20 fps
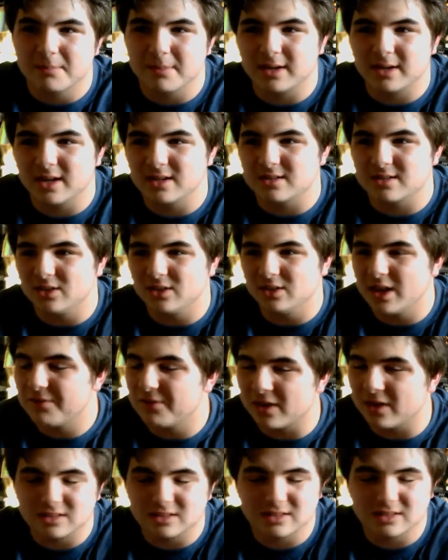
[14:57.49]
because they'll
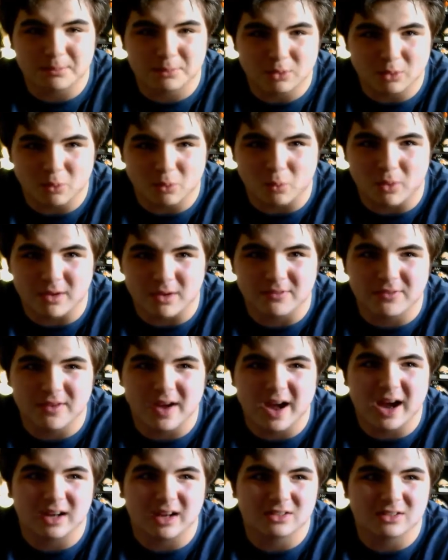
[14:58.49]
never accept one
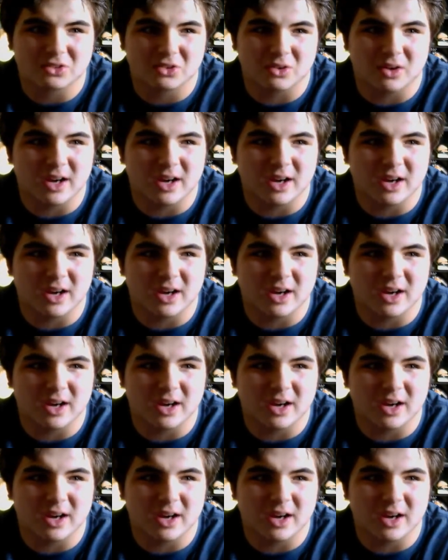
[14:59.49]
fact